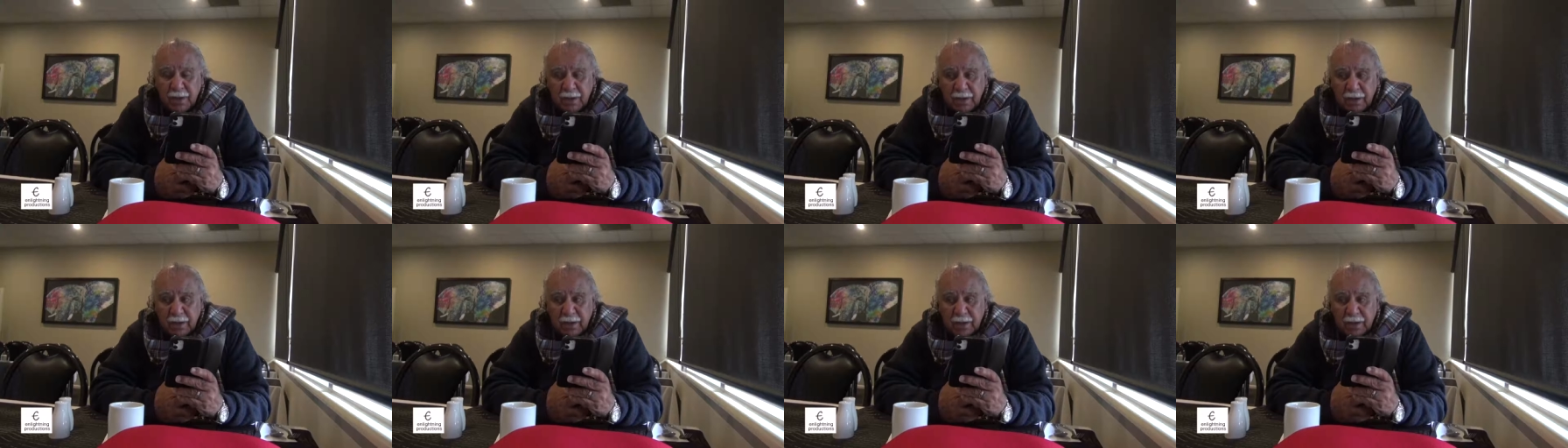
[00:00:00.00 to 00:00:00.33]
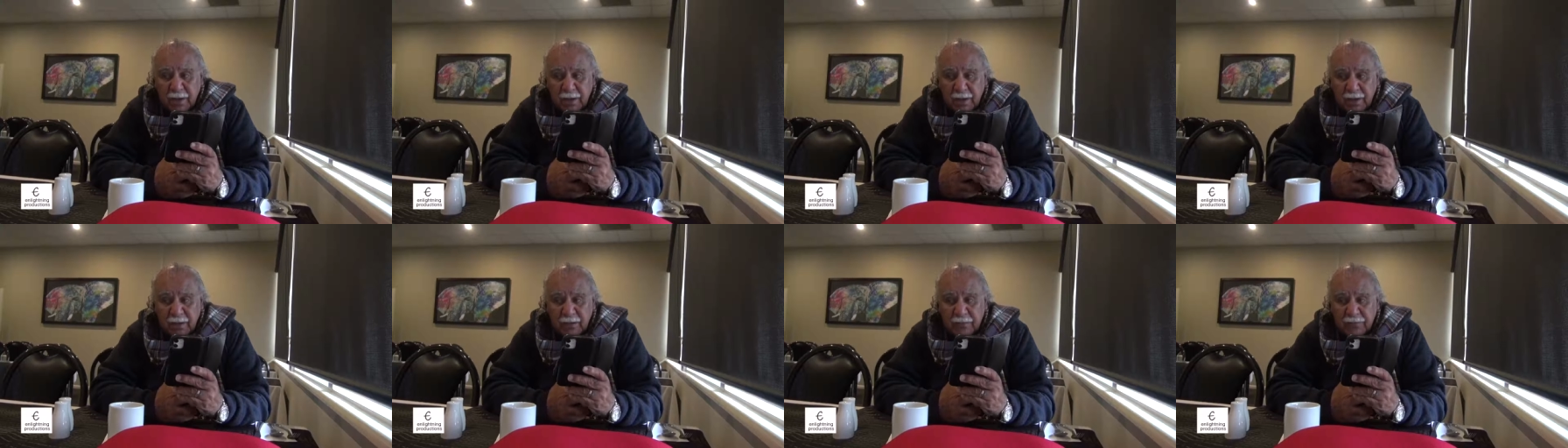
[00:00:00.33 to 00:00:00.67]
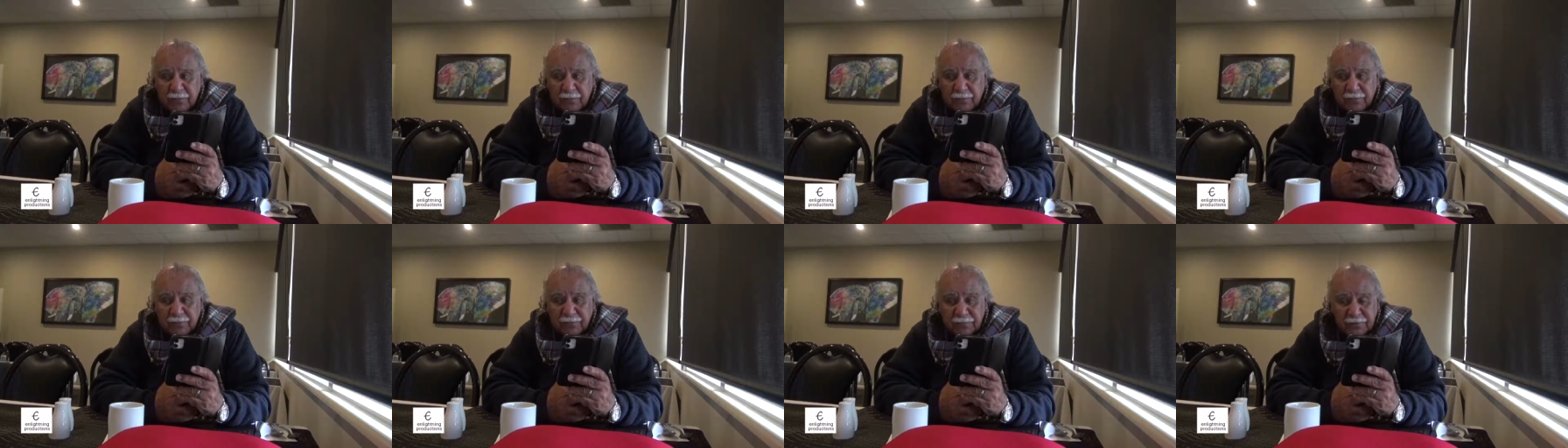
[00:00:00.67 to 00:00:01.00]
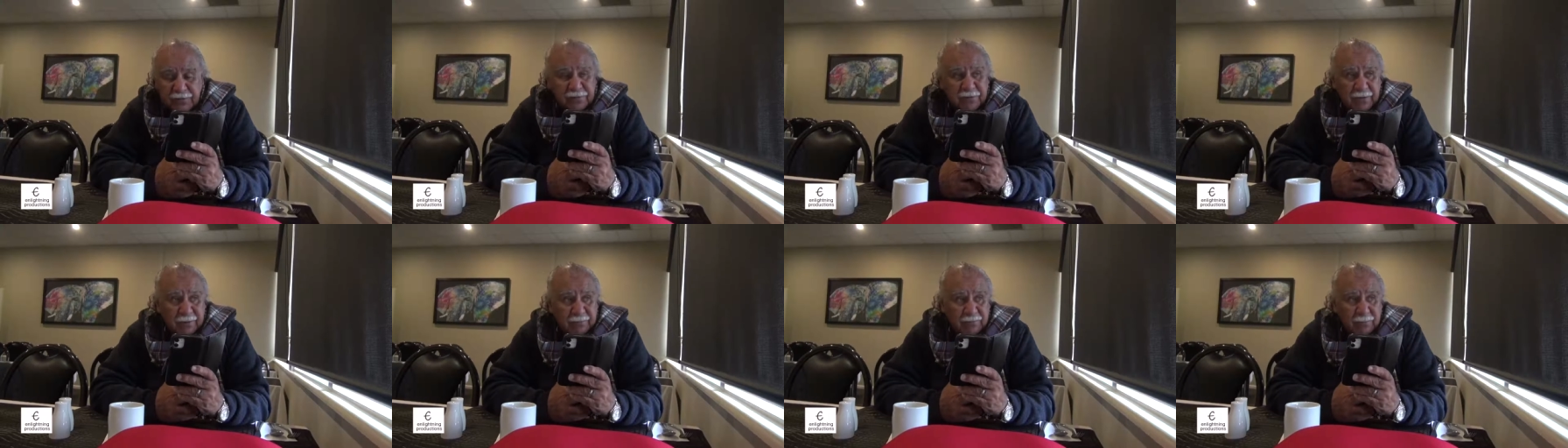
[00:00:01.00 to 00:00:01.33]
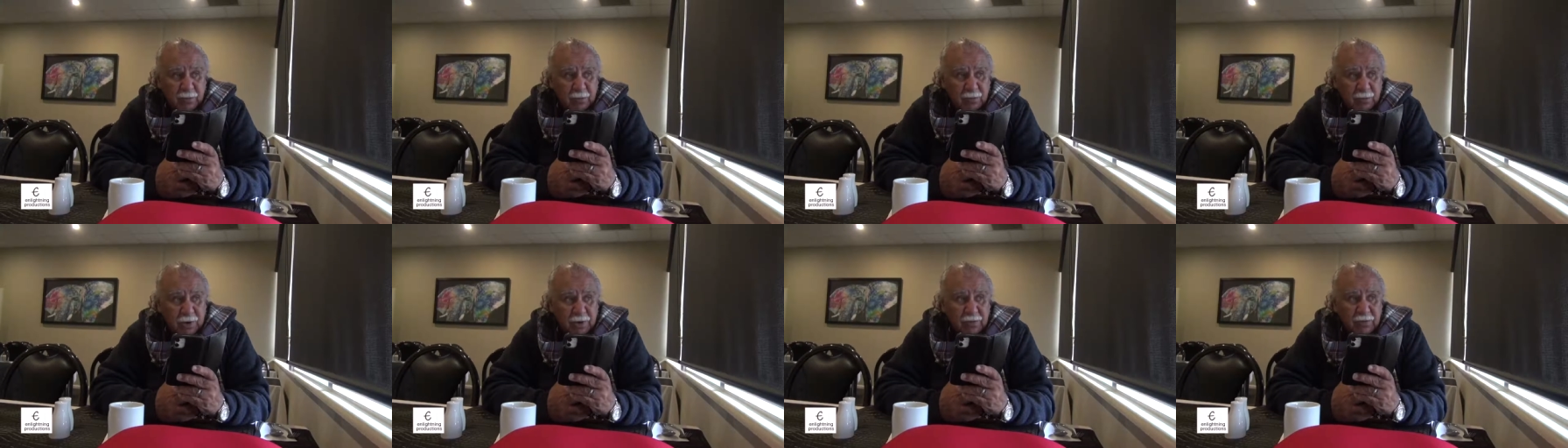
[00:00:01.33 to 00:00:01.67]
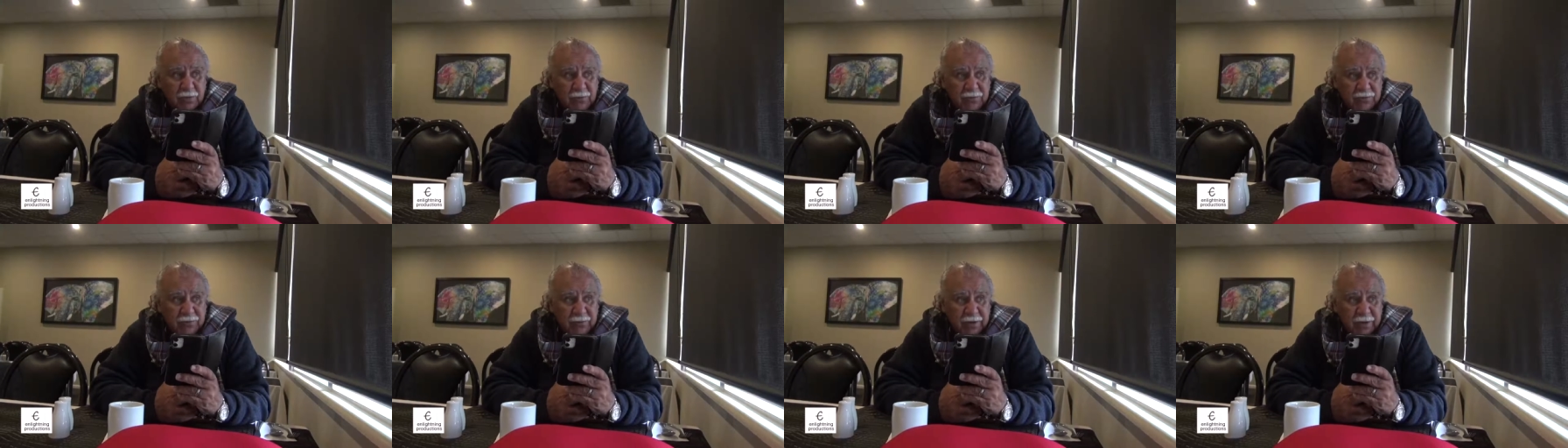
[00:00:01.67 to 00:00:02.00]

uh, to fix up the woes.